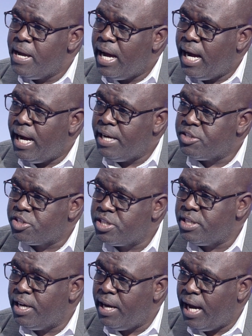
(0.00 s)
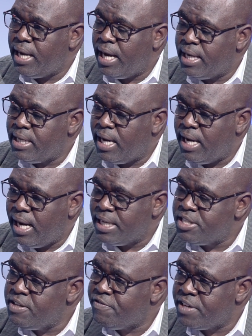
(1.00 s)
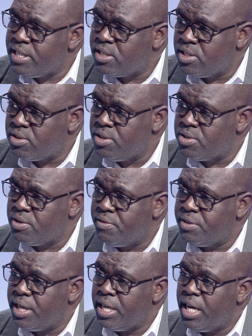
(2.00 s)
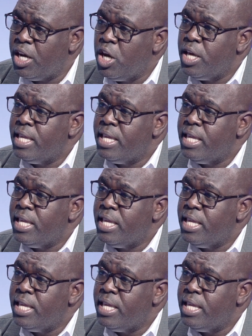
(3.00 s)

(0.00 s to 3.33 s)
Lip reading: at different seasons of the year,